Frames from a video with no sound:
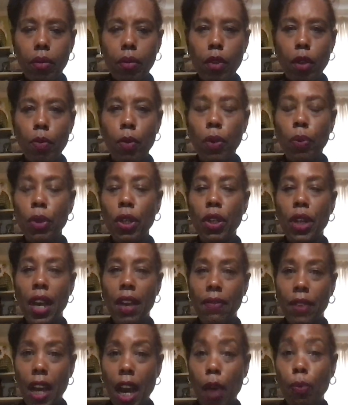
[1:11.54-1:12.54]
but when you have
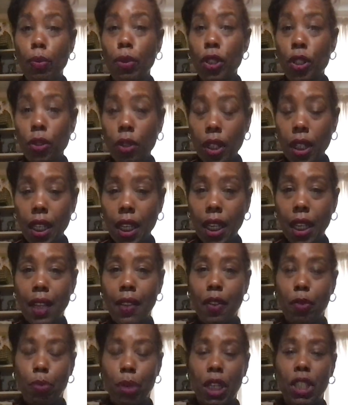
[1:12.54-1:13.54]
the opportunity and
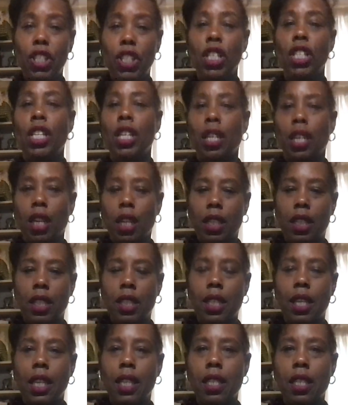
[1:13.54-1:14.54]
the budget, then
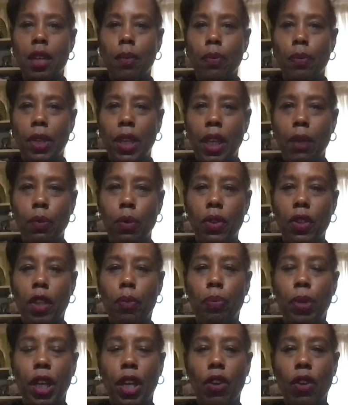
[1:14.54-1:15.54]
just get something with a
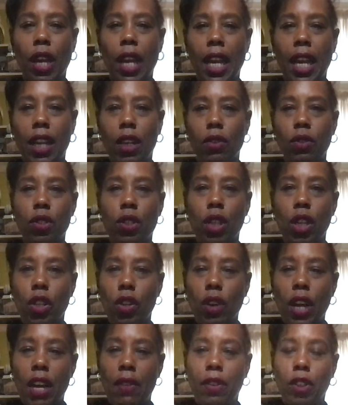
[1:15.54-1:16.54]
bigger handle so that you'll
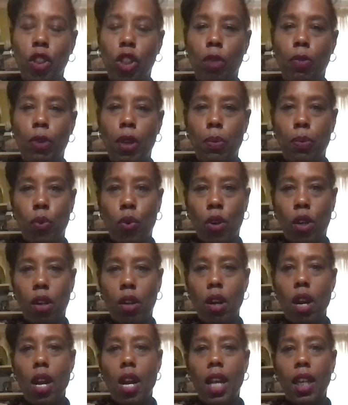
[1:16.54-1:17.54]
have a little bit more
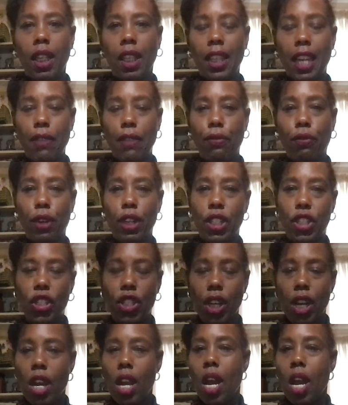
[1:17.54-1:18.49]
leverage.